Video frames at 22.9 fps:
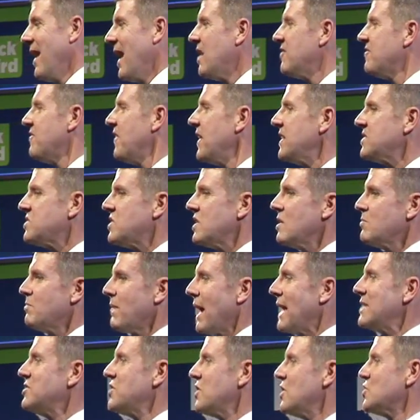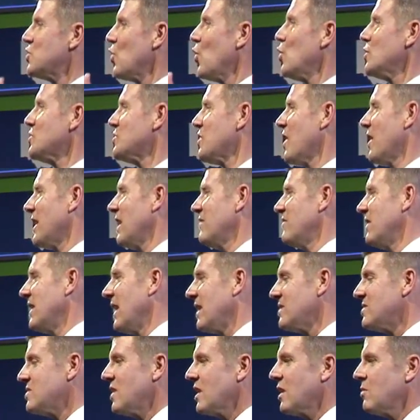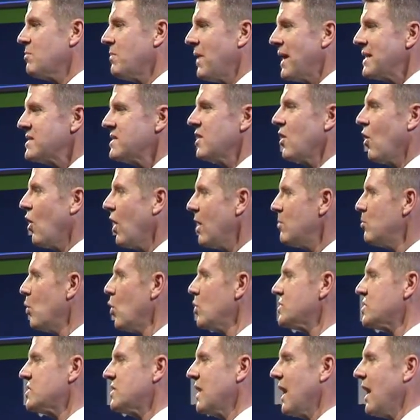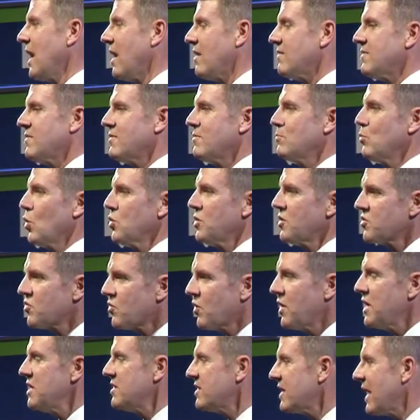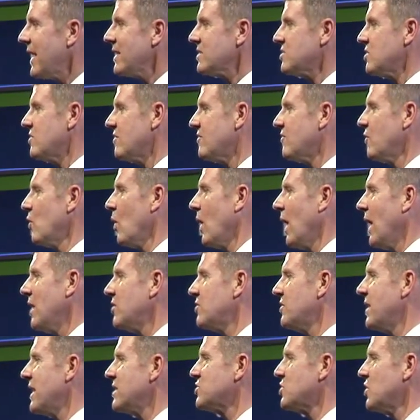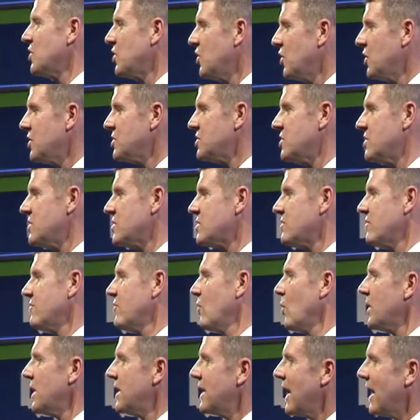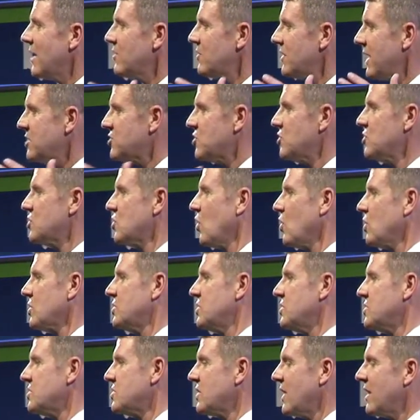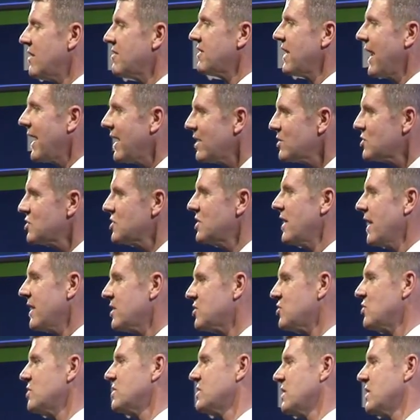And fixing the budget has also given us the capacity to hire more staff, more than 3,400 extra nurses, 1,400 extra doctors and 1,000 extra